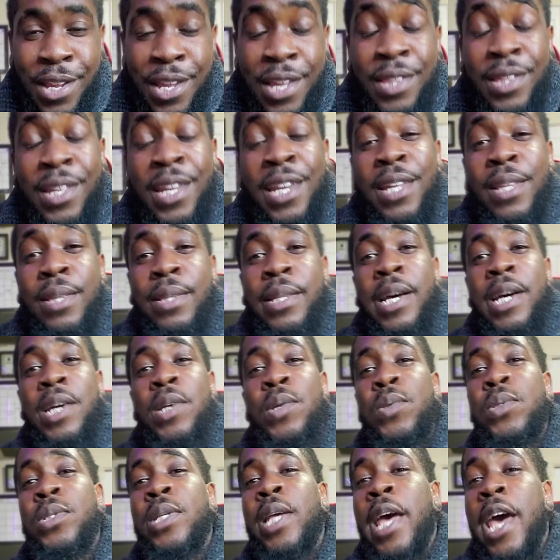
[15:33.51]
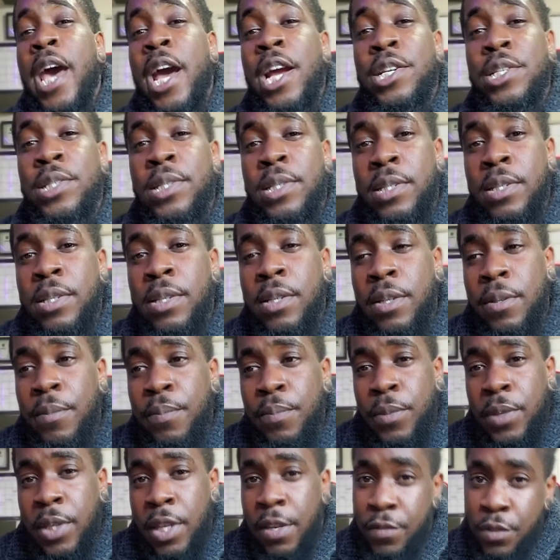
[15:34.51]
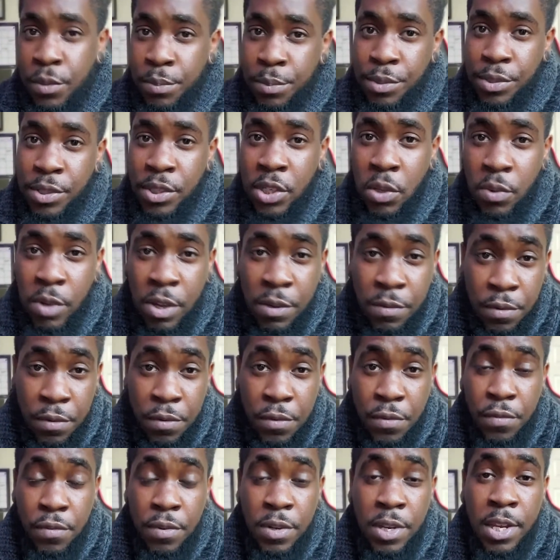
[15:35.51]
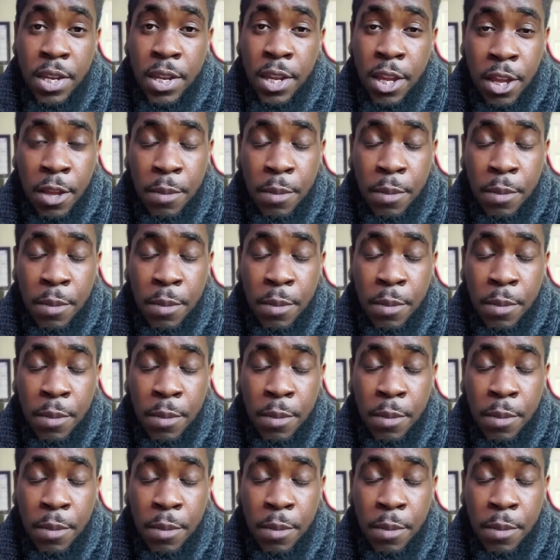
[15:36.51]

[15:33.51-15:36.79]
they allow you to actually give your music away for free,